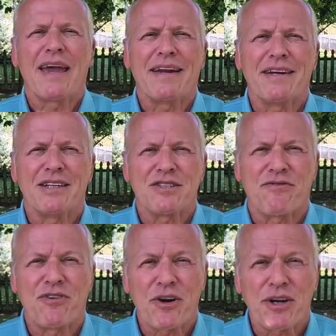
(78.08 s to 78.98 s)
And it is
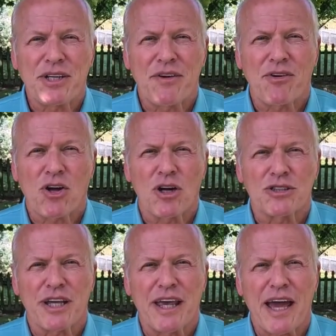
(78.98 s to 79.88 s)
very difficult
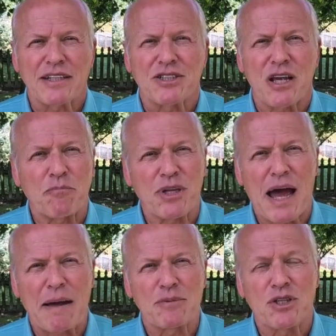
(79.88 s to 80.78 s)
to guess
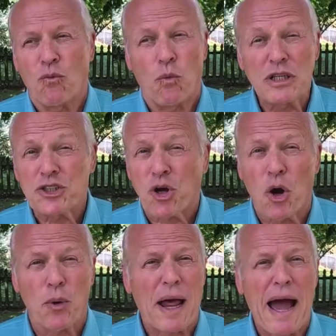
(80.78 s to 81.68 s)
sometimes which
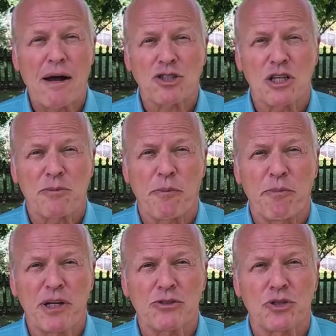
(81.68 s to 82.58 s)
code a house has been
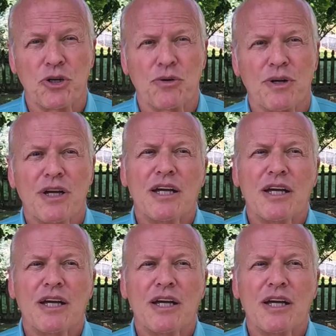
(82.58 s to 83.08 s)
built to.